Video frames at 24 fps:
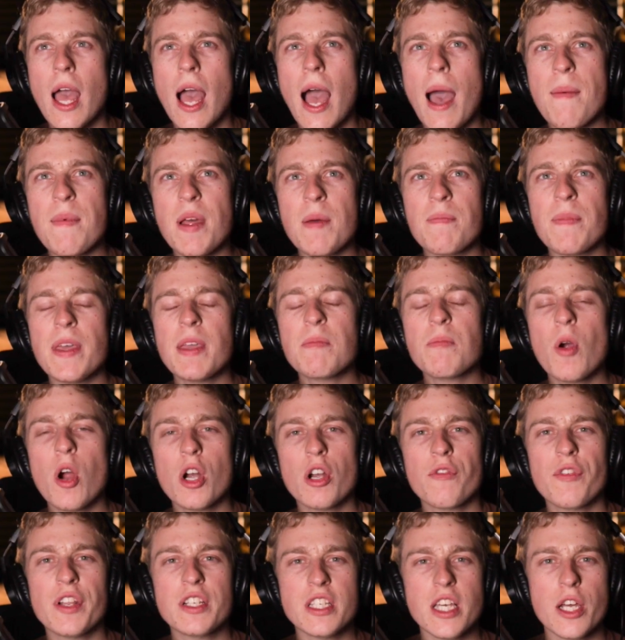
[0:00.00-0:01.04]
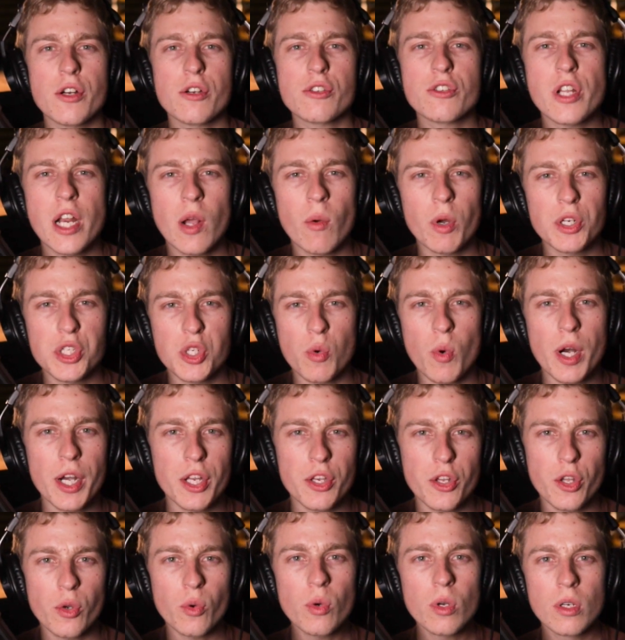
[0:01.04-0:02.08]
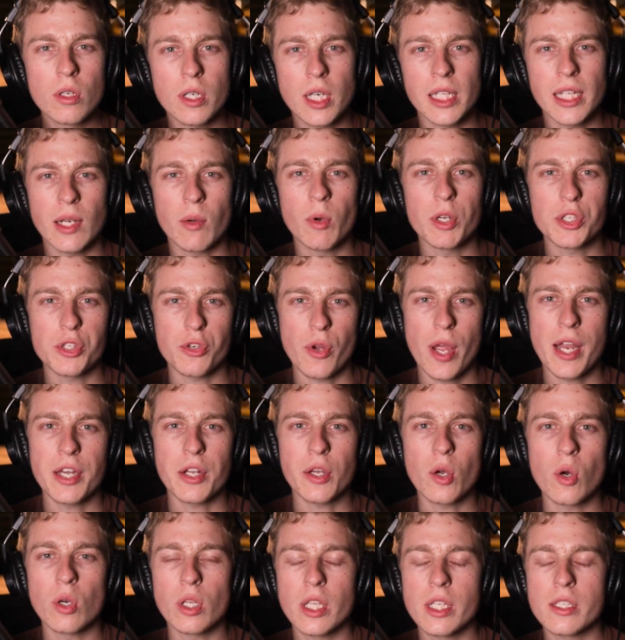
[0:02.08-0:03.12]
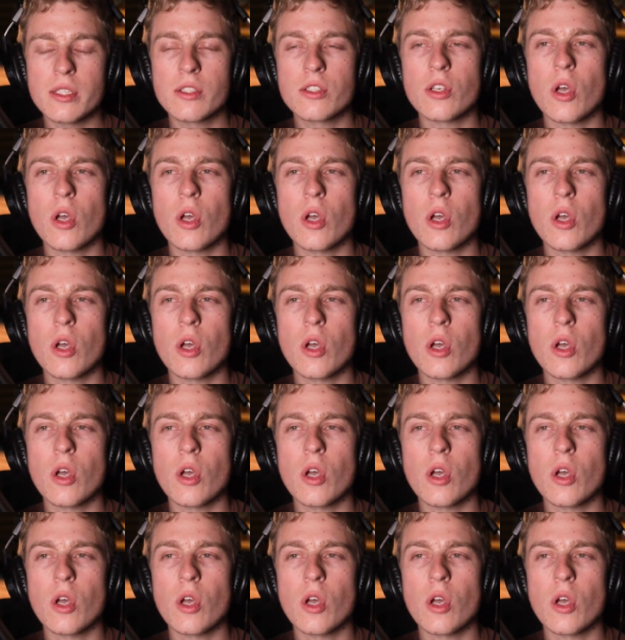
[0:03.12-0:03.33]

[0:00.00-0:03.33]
I mean, a big part of it is understanding what you want to do and like what your end goal is.